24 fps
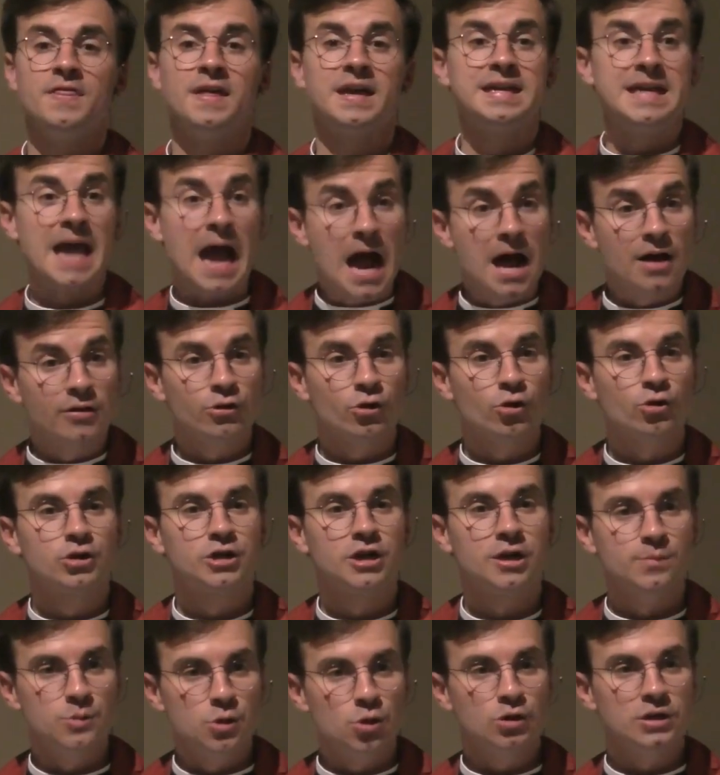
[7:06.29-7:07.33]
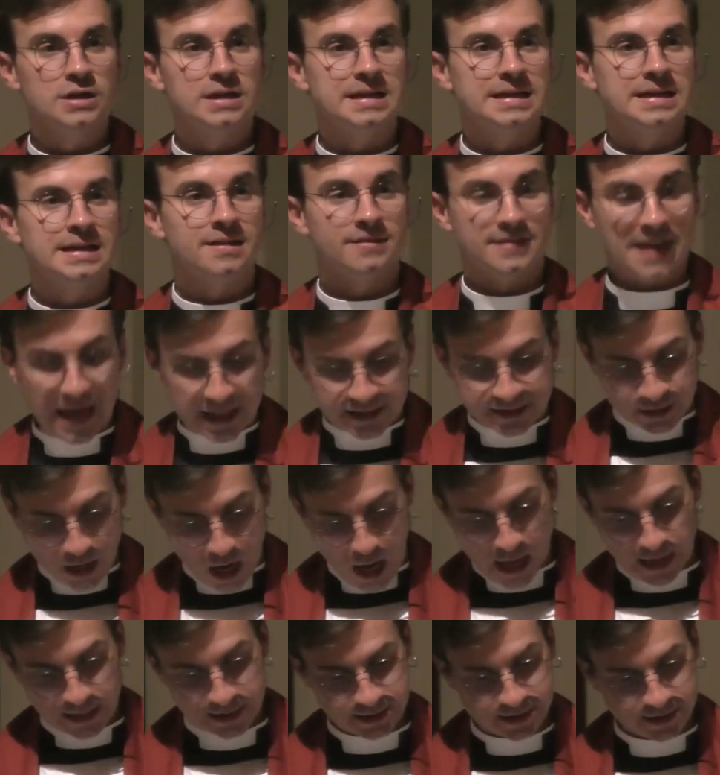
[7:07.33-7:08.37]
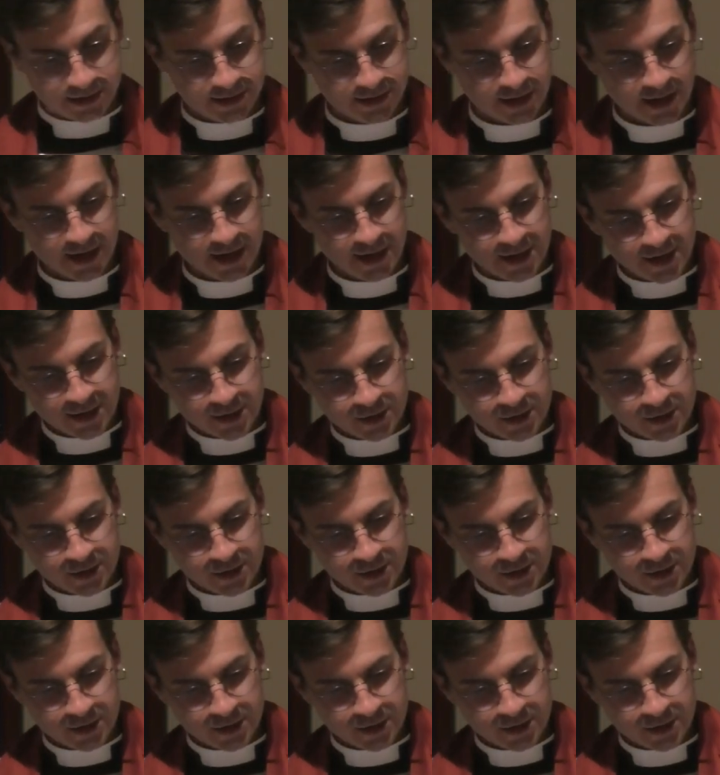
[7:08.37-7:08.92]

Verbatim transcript: the gathered community, that's us,